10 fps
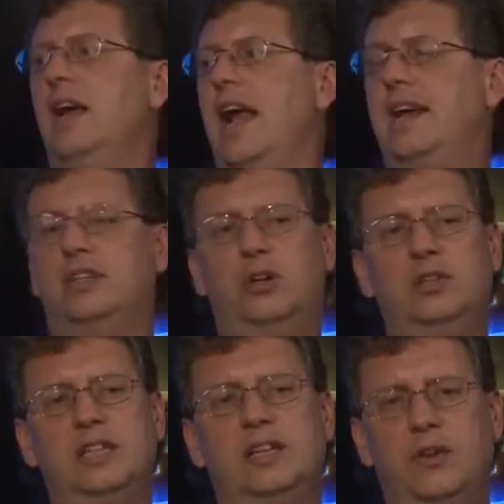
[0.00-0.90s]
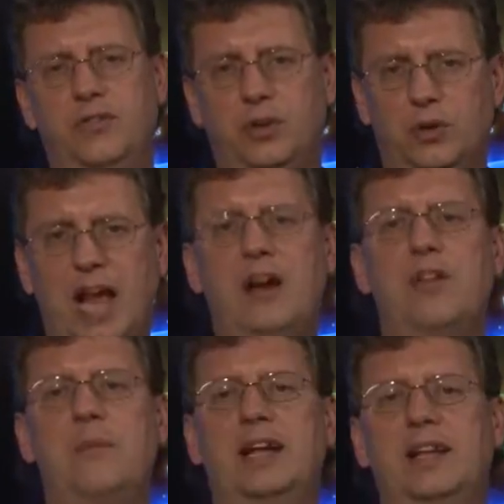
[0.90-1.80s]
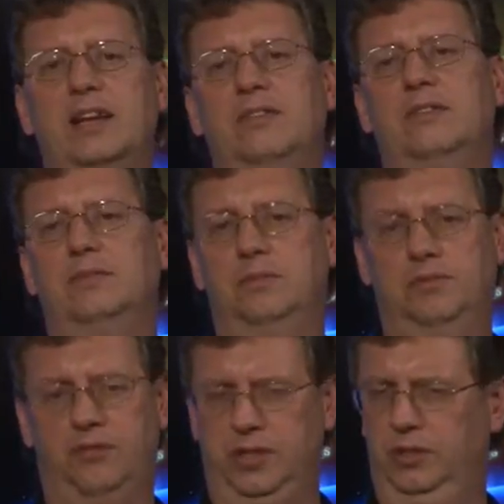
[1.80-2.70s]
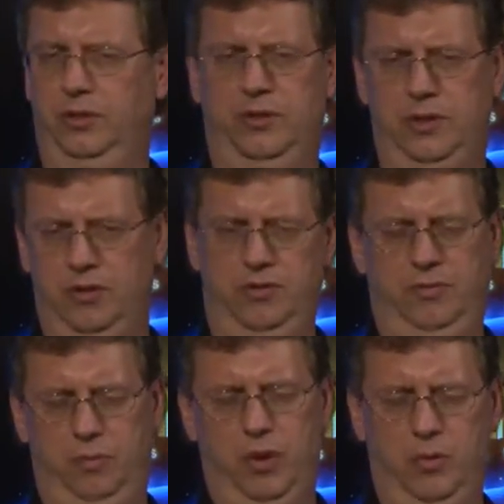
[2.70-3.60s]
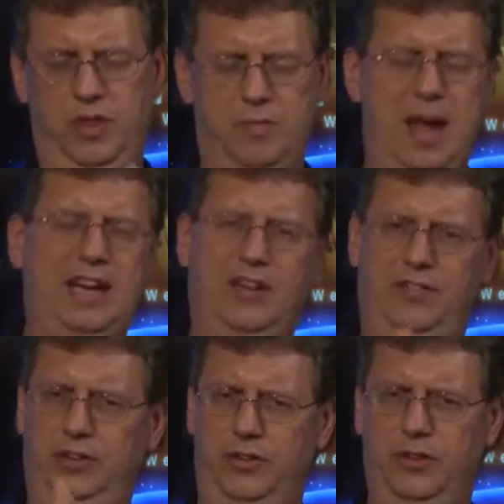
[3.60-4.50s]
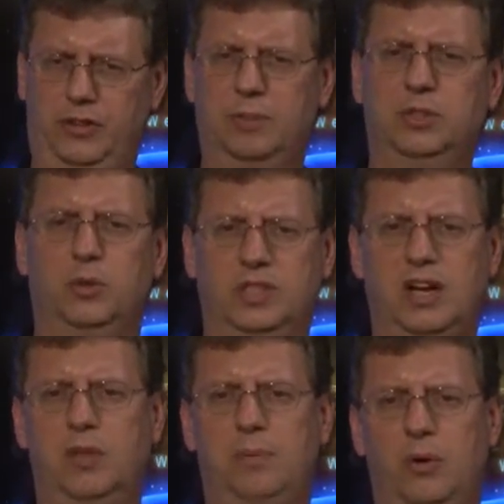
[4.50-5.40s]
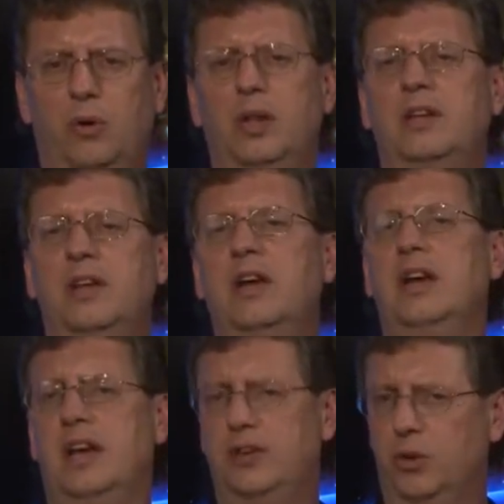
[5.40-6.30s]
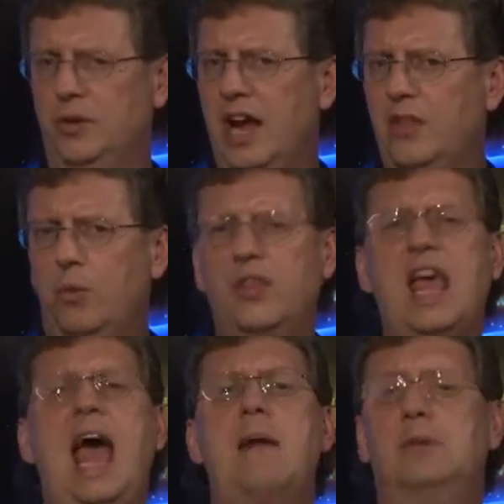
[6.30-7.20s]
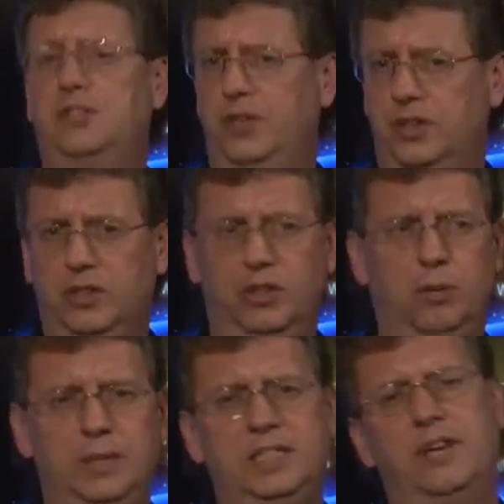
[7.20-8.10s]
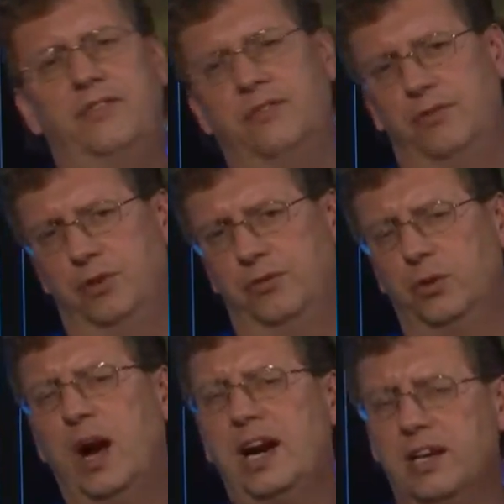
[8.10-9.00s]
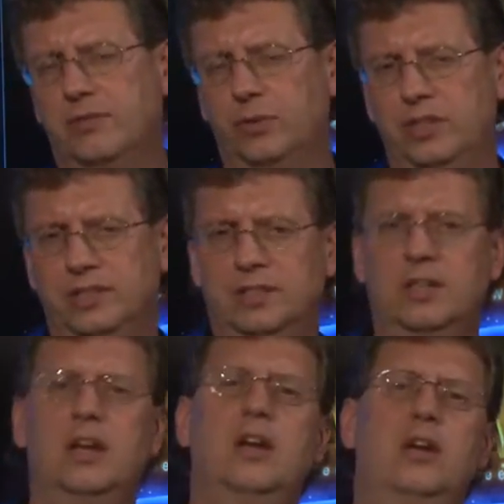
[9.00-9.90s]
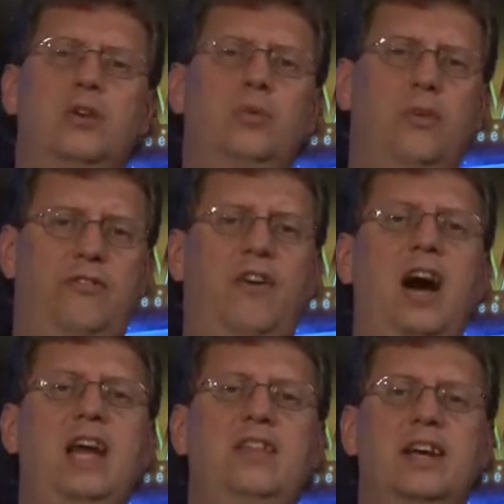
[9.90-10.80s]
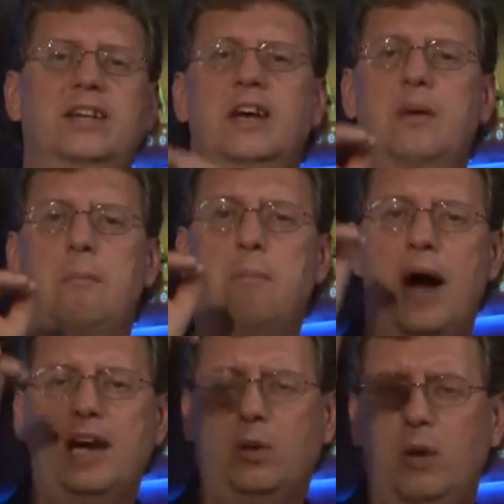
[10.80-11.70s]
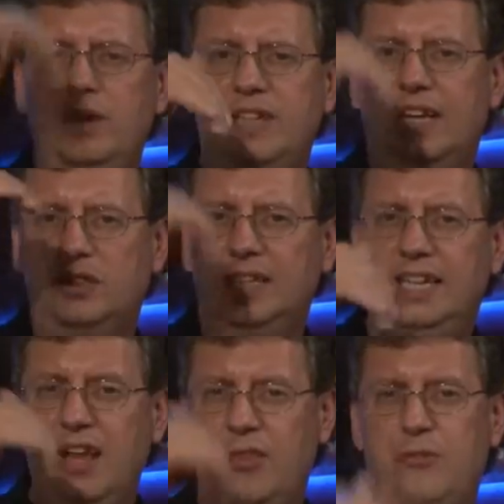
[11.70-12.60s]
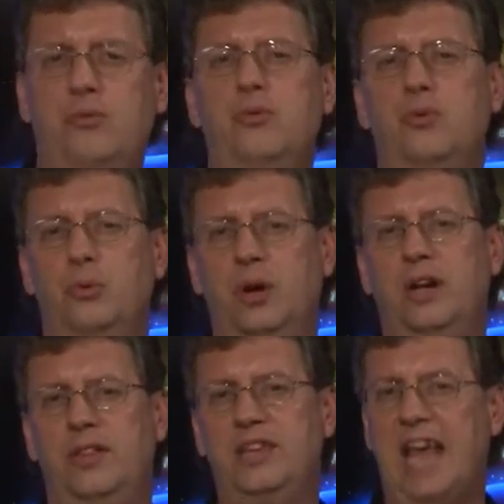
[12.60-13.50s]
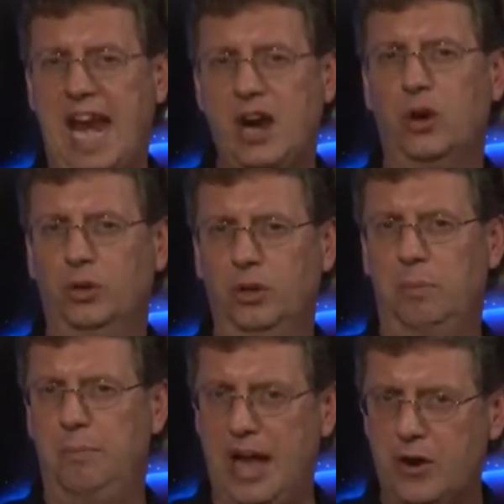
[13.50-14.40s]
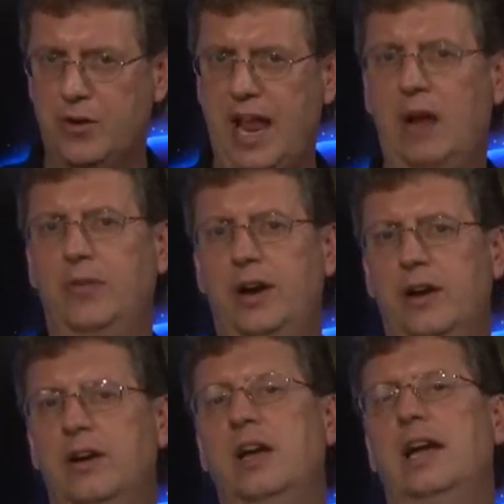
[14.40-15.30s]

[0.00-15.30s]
And it turns out that if you go down to the magnetic field of the Earth, where the magnetic field of the Earth comes to a south pole, and, and you go down there where the atmosphere is a little bit different for a variety of reasons, you will find that microwaves actually get through the air a little better down there.